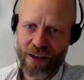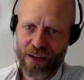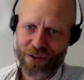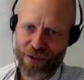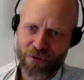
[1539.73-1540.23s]

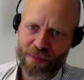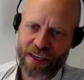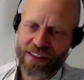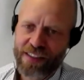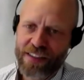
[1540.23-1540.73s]
So for me,
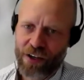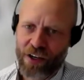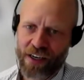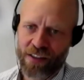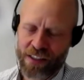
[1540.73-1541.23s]
it's easier to get
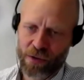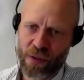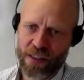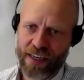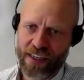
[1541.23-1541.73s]
a contact with
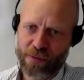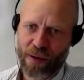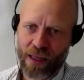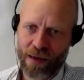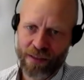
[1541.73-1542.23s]
a Danish
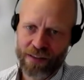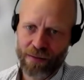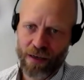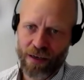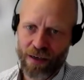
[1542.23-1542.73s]
parliament,
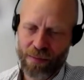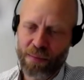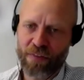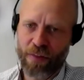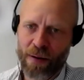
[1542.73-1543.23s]

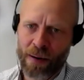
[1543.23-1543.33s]
member of the